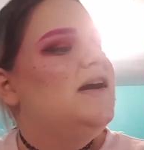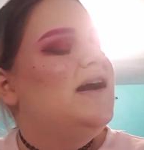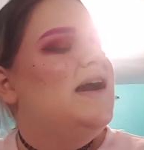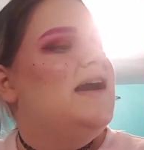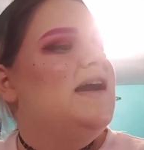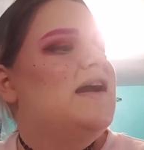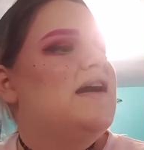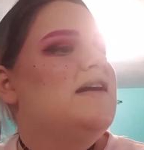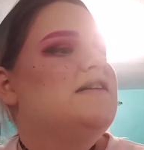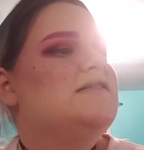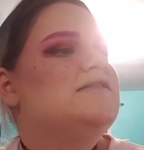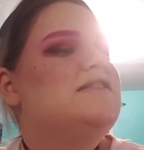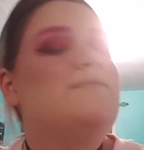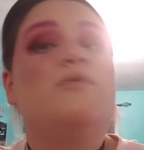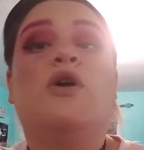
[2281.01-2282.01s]
And
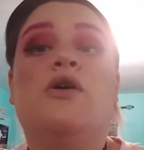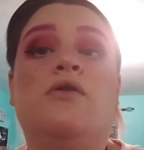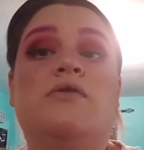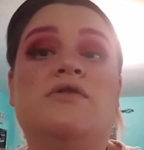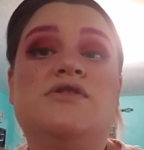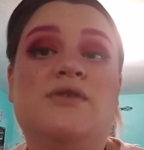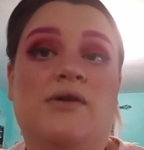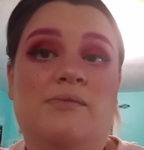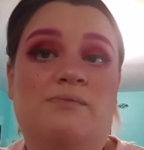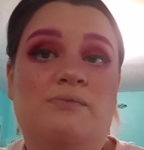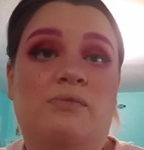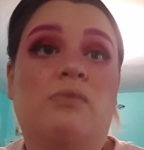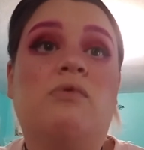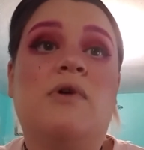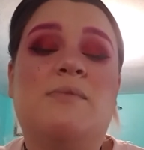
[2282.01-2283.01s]
they broke, so I
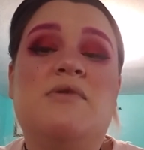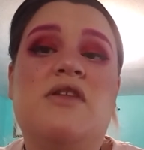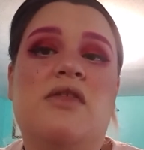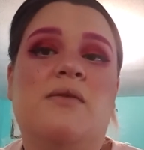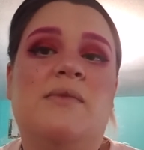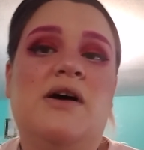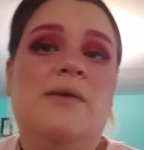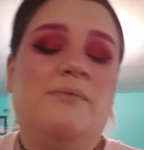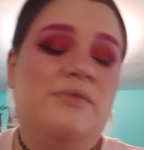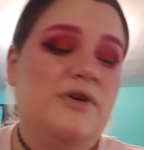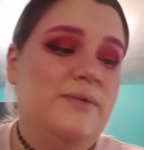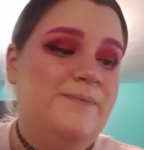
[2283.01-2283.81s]
ripped them up.